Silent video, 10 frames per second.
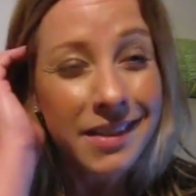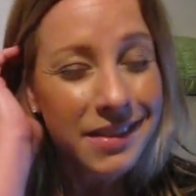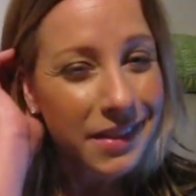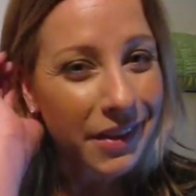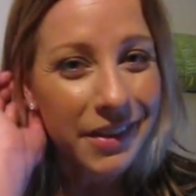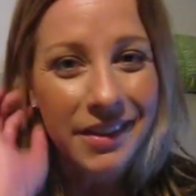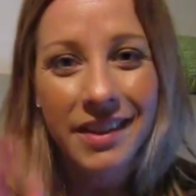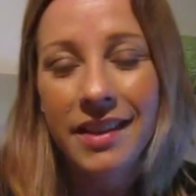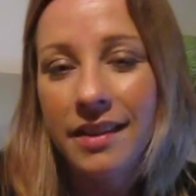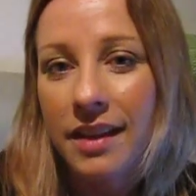So
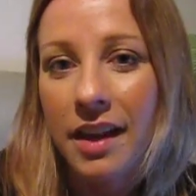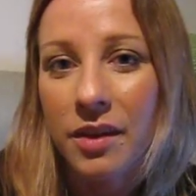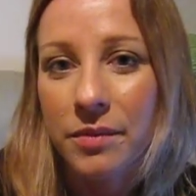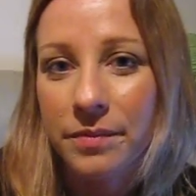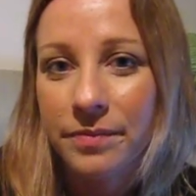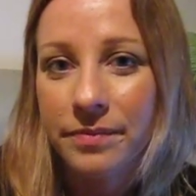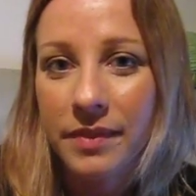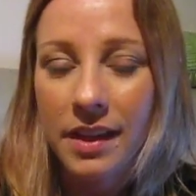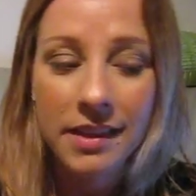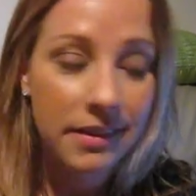
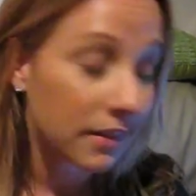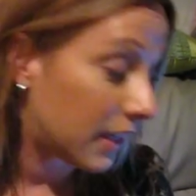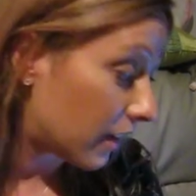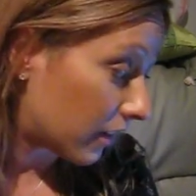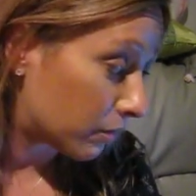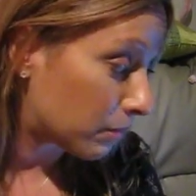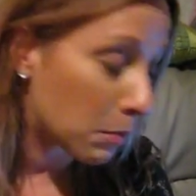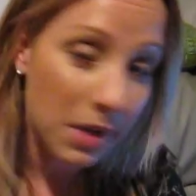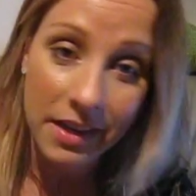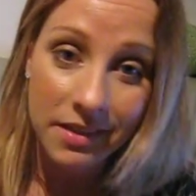my
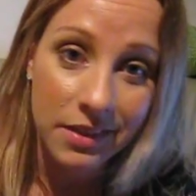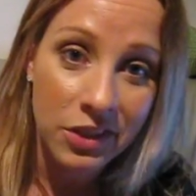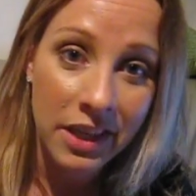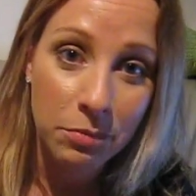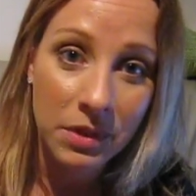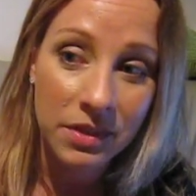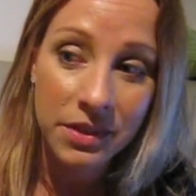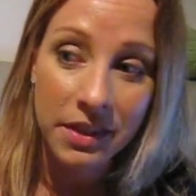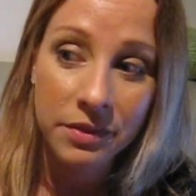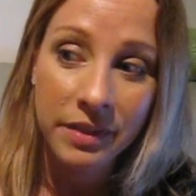proudest achievement
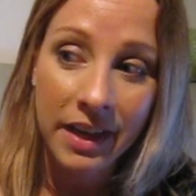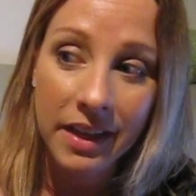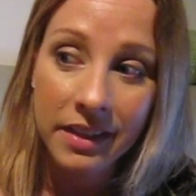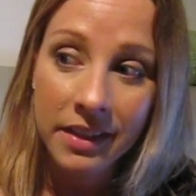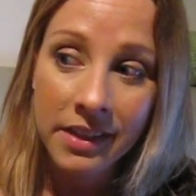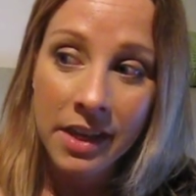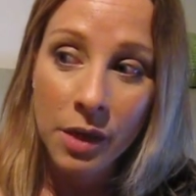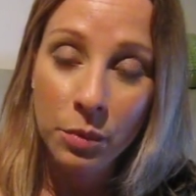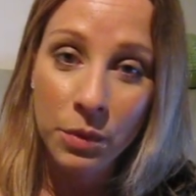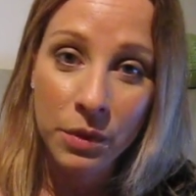so far
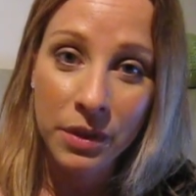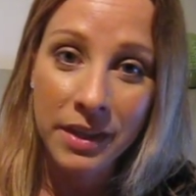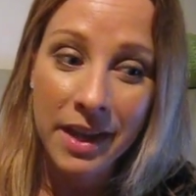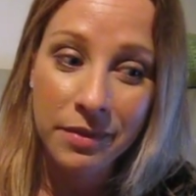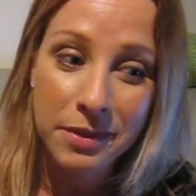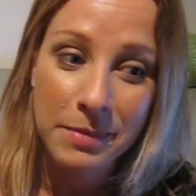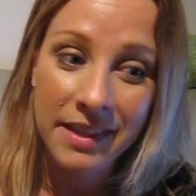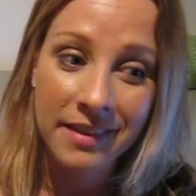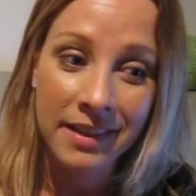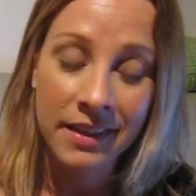would have to be
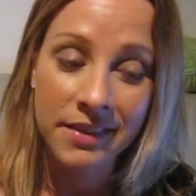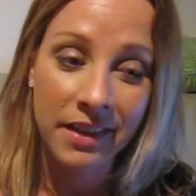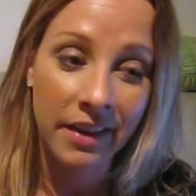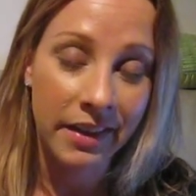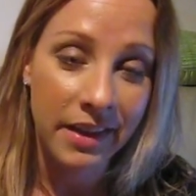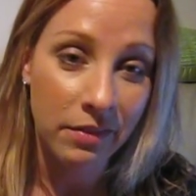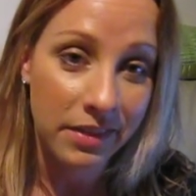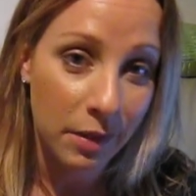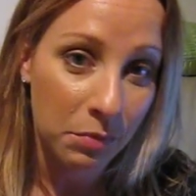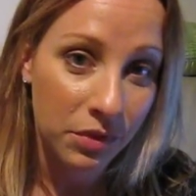the things that I'd never
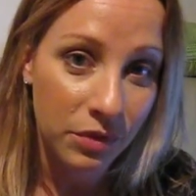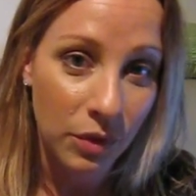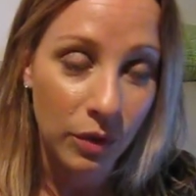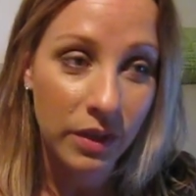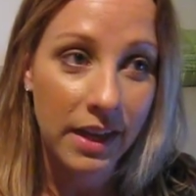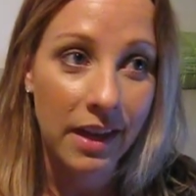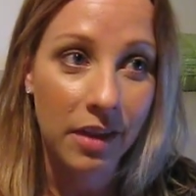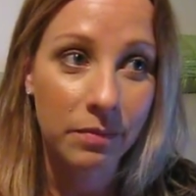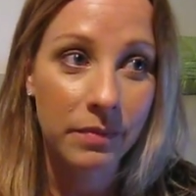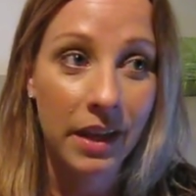done before,
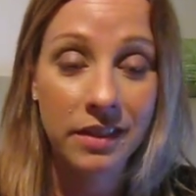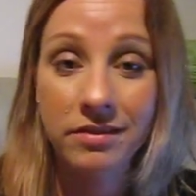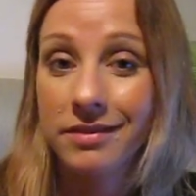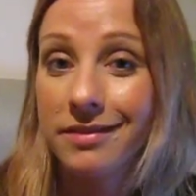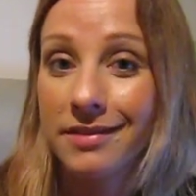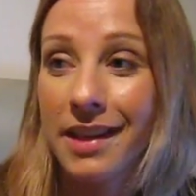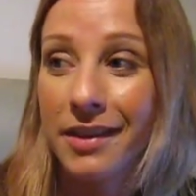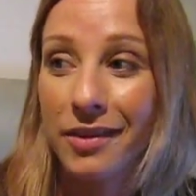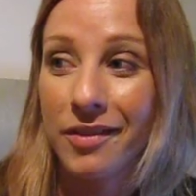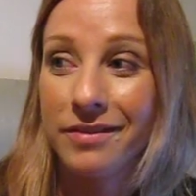like
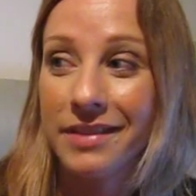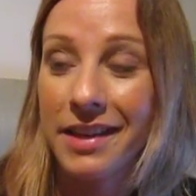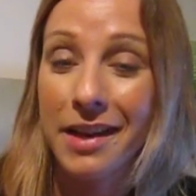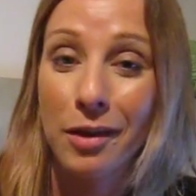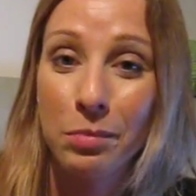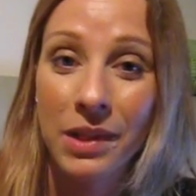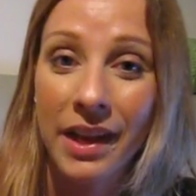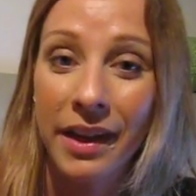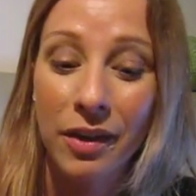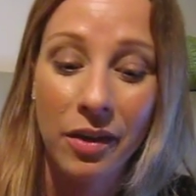getting on an
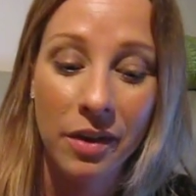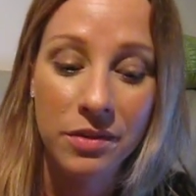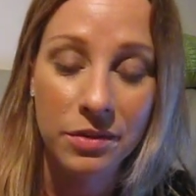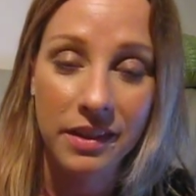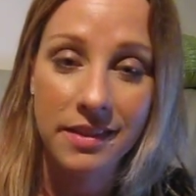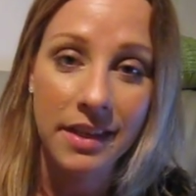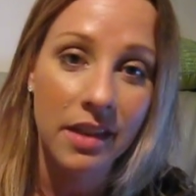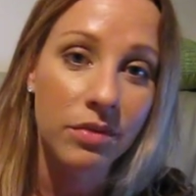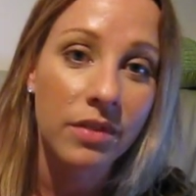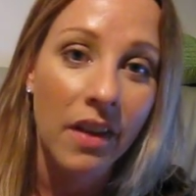aeroplane. I was really
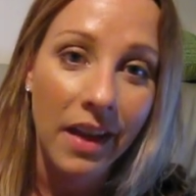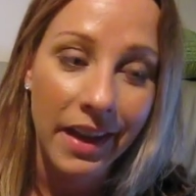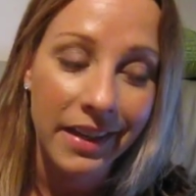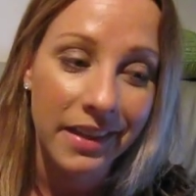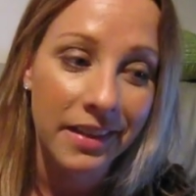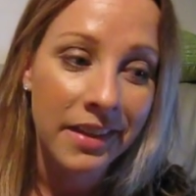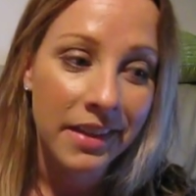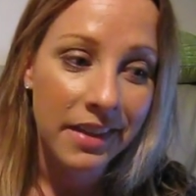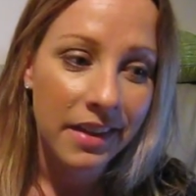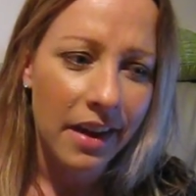scared of flying, and
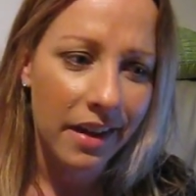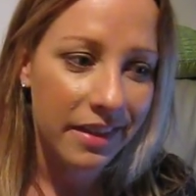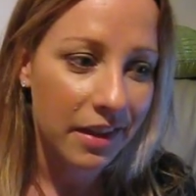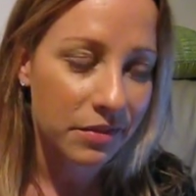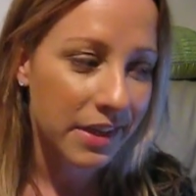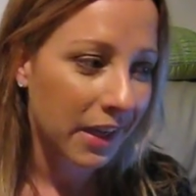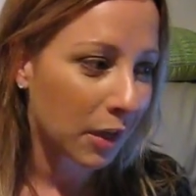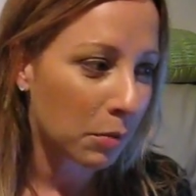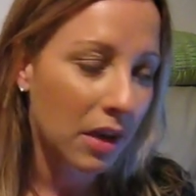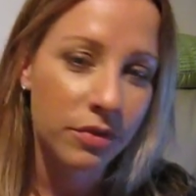I think I've
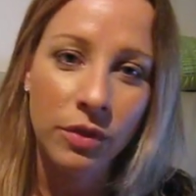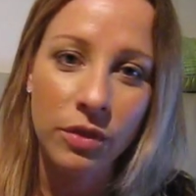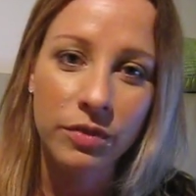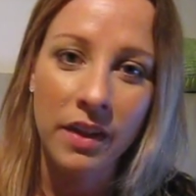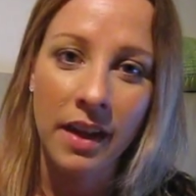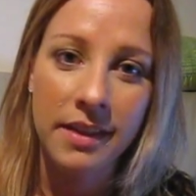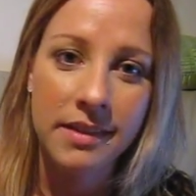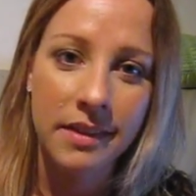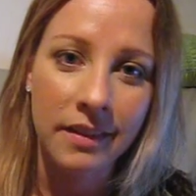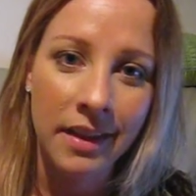taken about 4
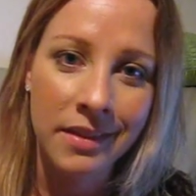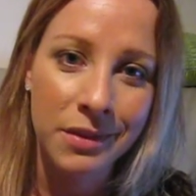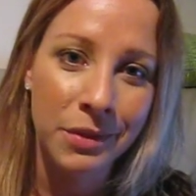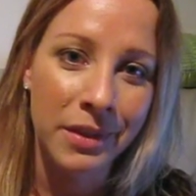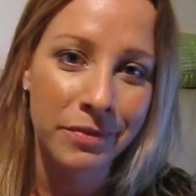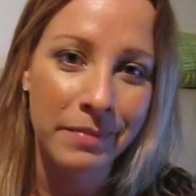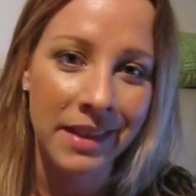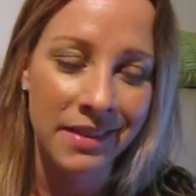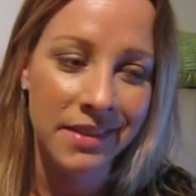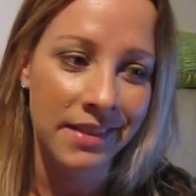flights in the last 12
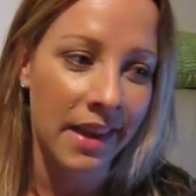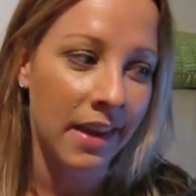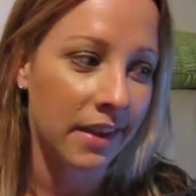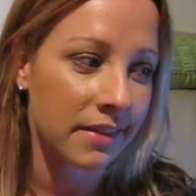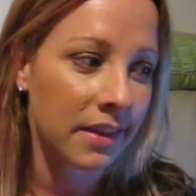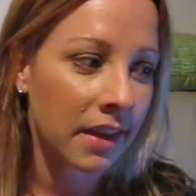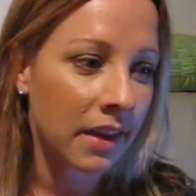months, and